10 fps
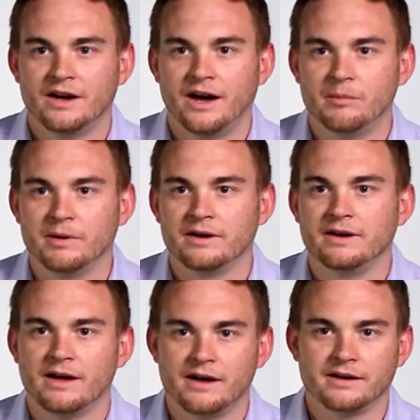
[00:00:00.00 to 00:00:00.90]
uh, but
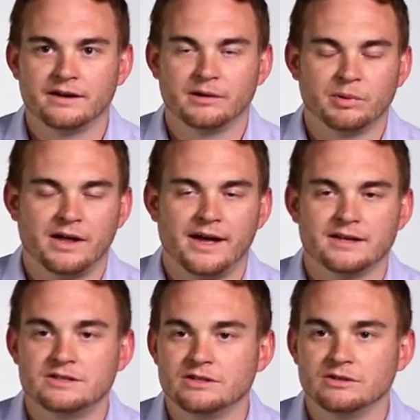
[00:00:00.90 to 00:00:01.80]
none
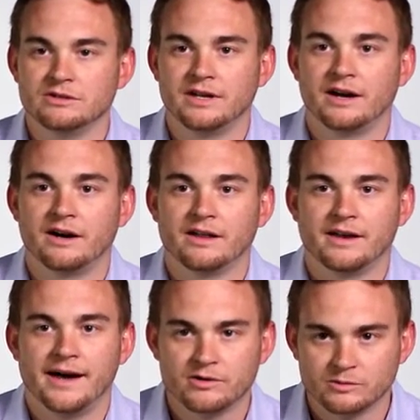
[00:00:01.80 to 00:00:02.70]
applied to the area that
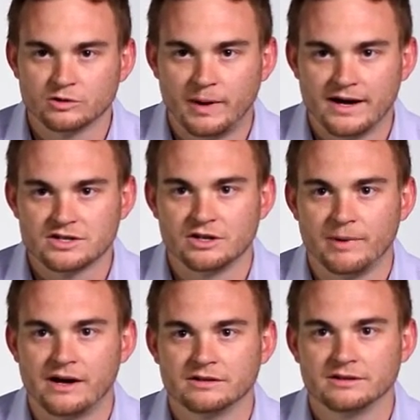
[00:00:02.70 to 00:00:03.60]
I was most passionate
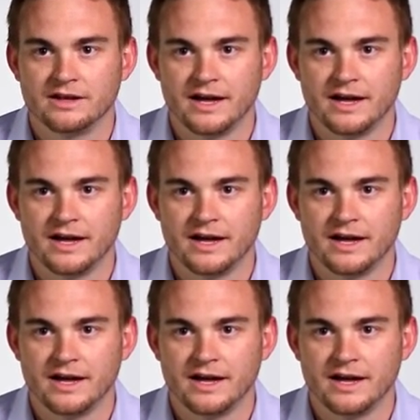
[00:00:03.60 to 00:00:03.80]
about, the